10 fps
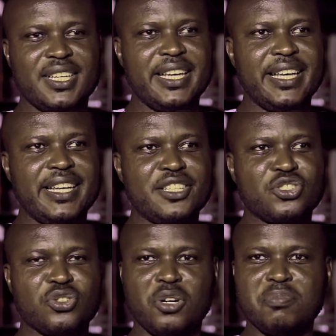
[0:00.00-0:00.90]
A
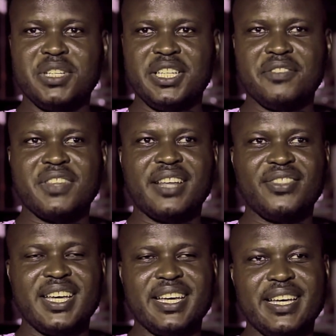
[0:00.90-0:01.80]
strong belief
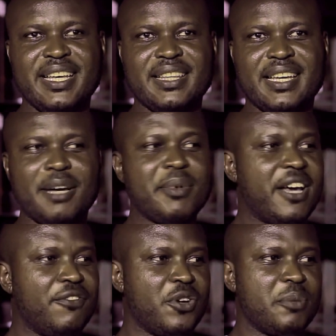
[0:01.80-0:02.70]
that I'm here for a